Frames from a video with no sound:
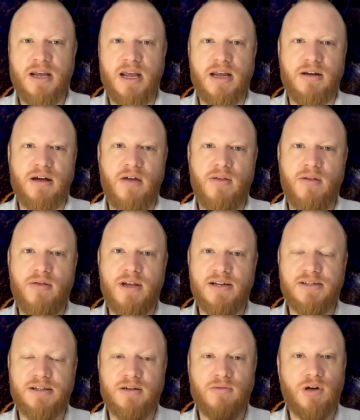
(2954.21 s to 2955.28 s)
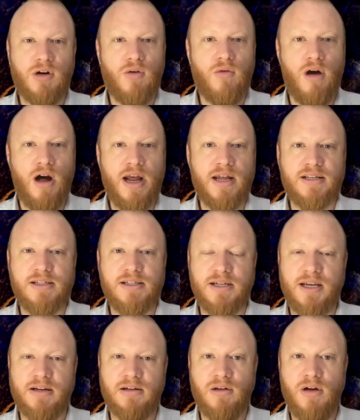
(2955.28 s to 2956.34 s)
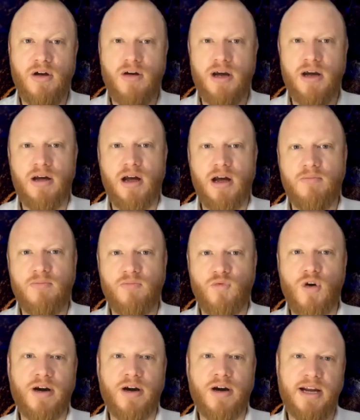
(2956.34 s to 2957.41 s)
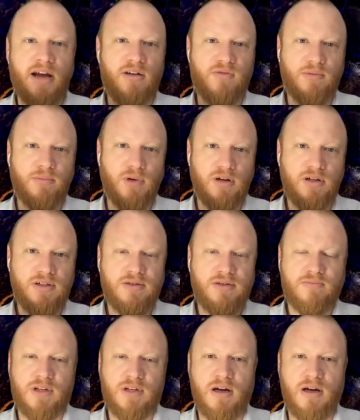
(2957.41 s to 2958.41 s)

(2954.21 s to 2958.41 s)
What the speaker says: and other things that are required to get a learner working out of the box.